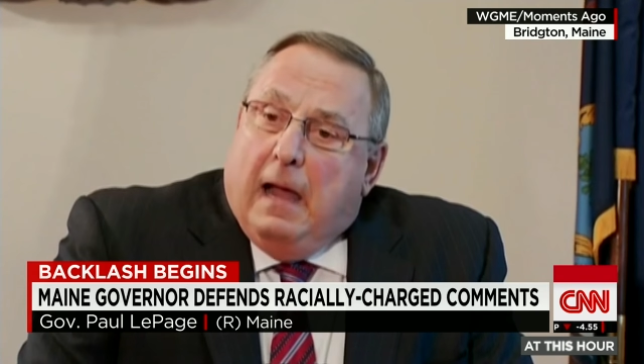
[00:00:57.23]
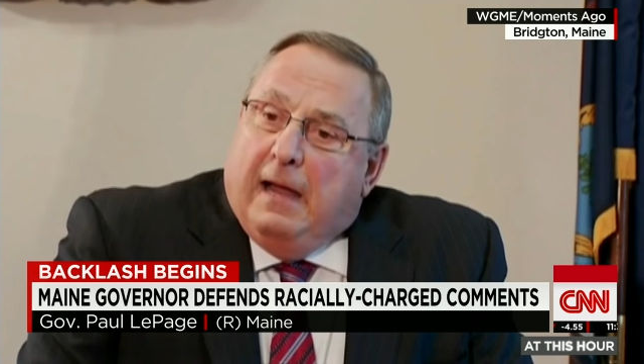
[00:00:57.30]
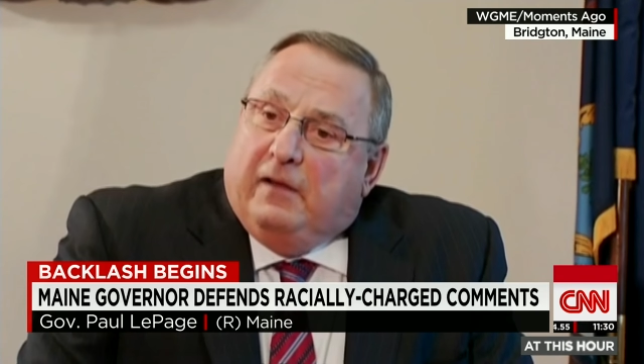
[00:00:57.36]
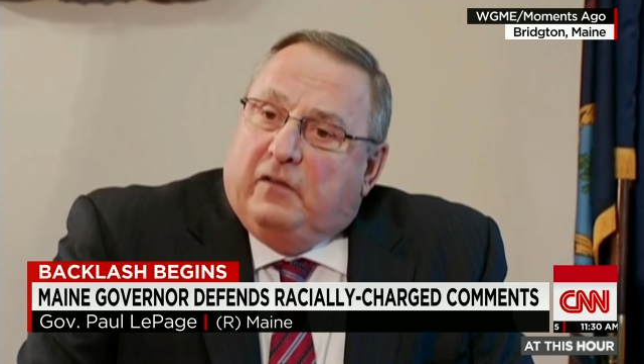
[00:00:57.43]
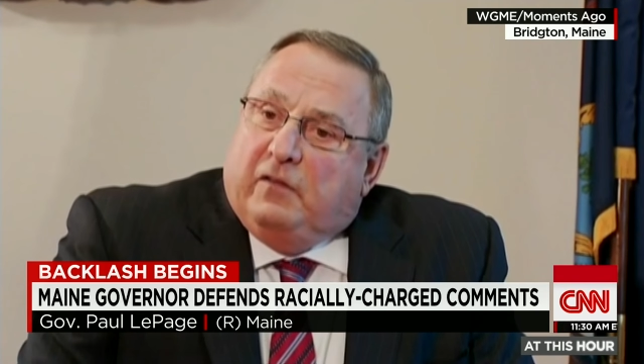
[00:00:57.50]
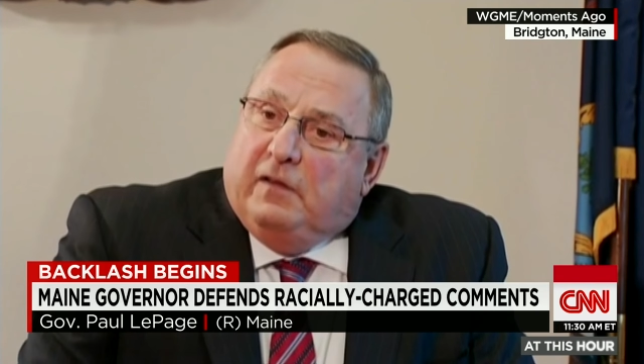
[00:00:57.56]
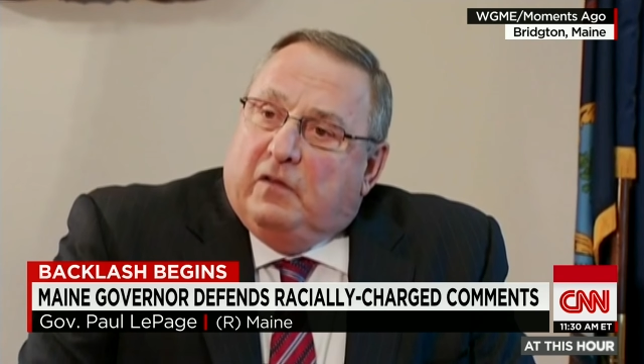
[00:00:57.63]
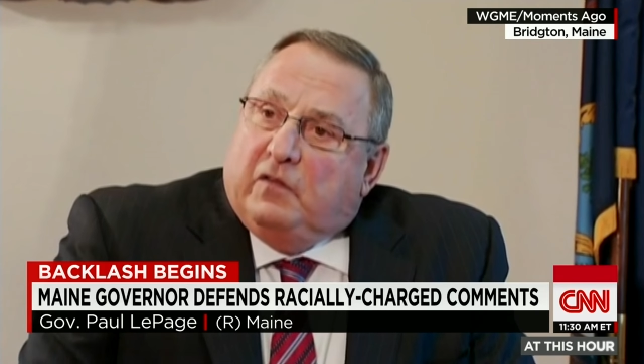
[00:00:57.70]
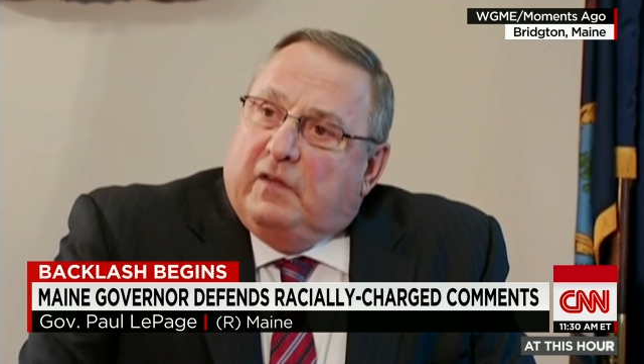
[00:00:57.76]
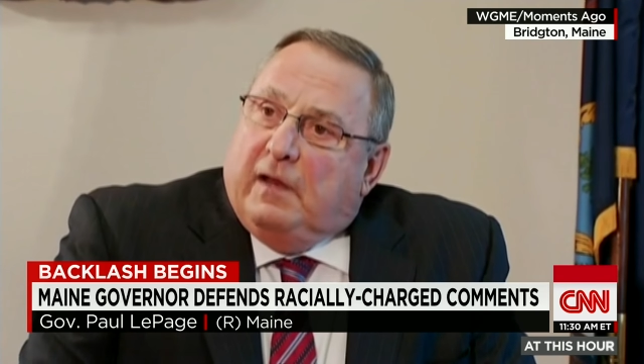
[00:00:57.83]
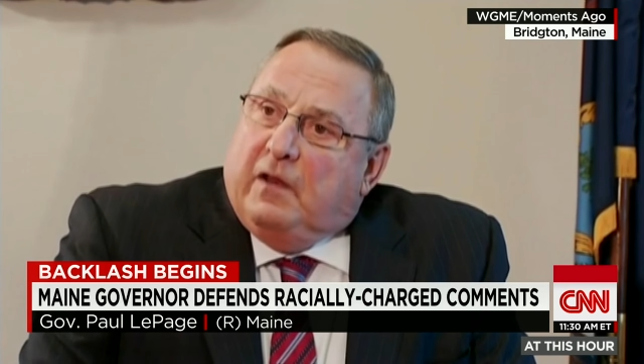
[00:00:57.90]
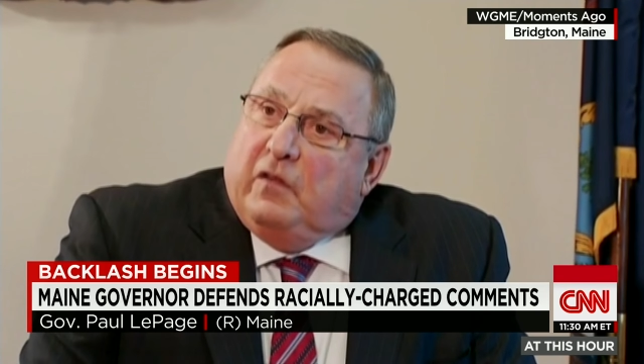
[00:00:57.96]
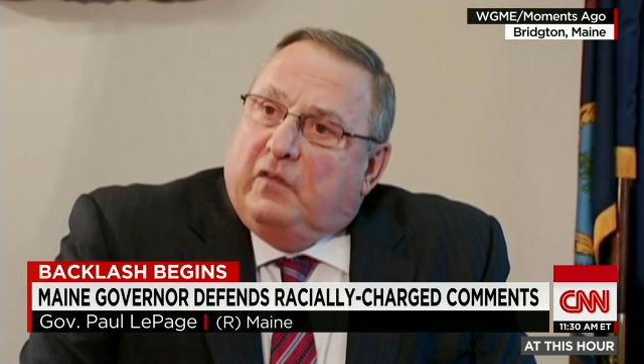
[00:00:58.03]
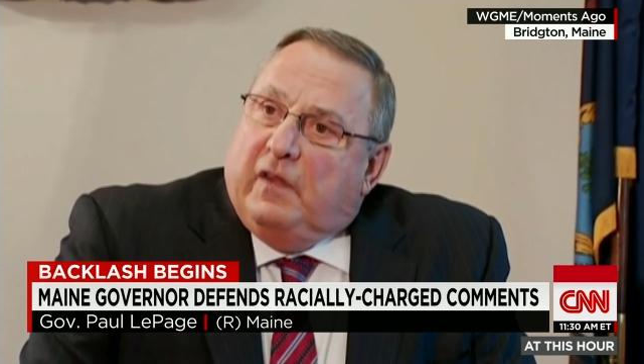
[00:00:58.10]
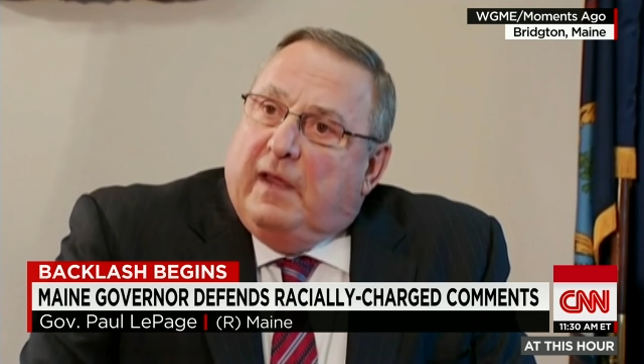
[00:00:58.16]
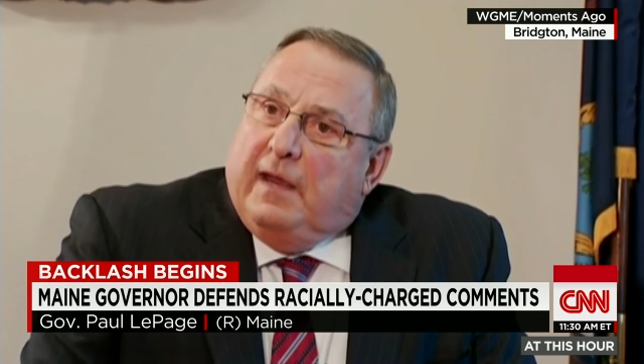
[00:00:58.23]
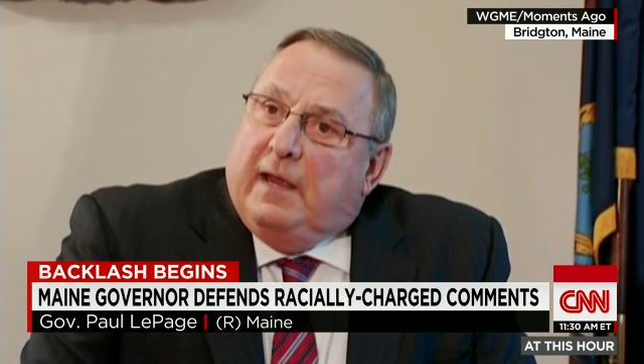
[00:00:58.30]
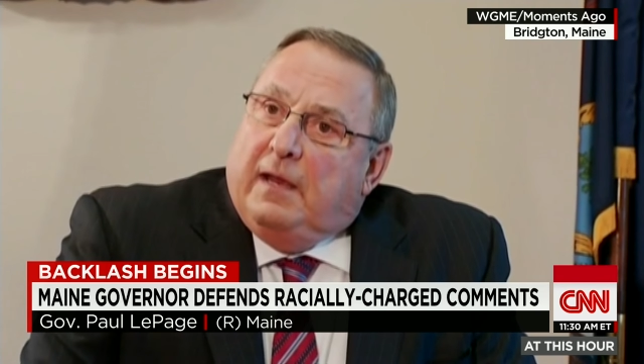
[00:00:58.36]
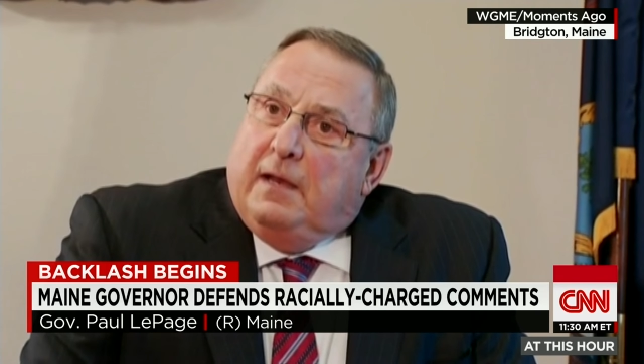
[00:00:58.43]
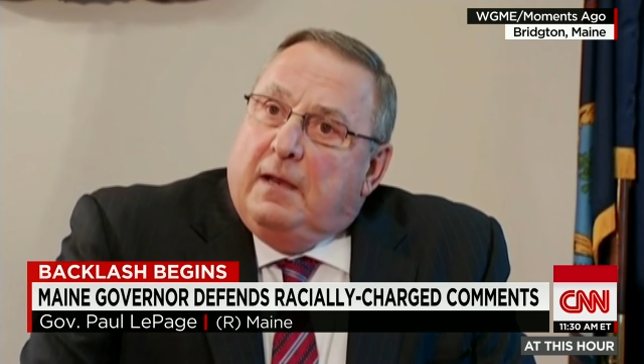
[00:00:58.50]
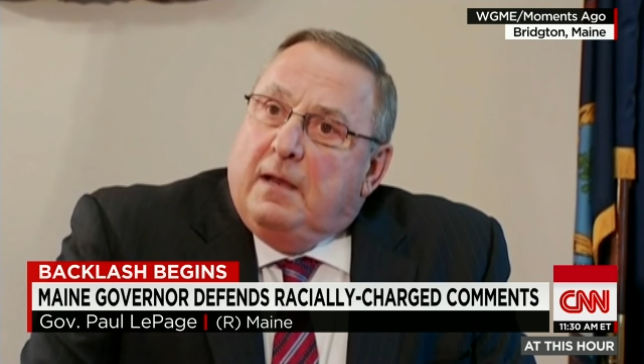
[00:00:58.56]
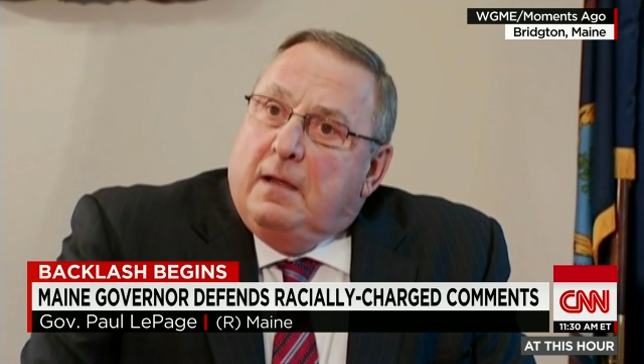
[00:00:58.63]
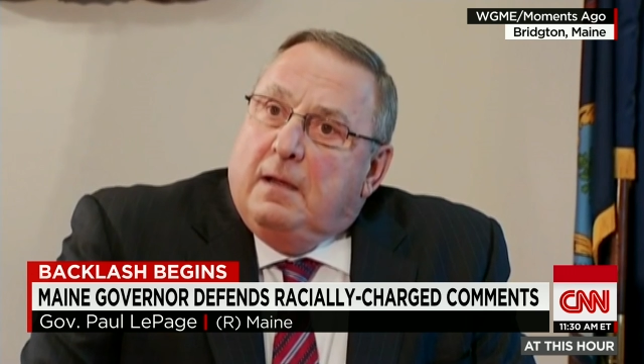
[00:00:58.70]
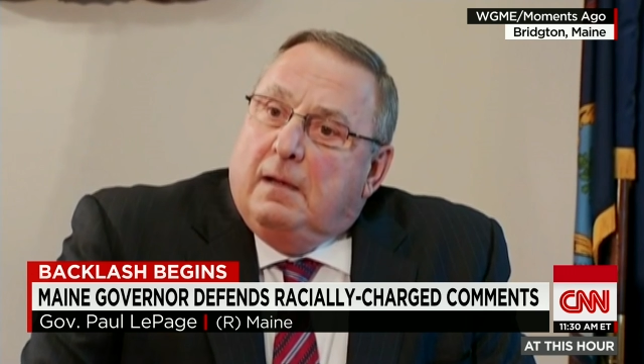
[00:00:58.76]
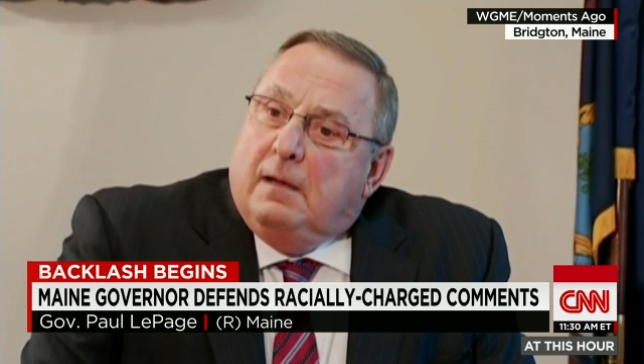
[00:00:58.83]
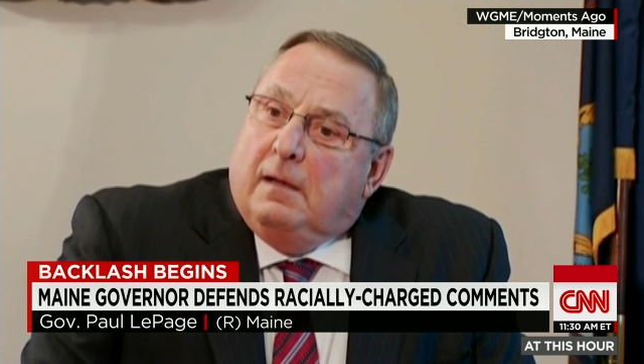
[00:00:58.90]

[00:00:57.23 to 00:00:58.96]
I, instead of saying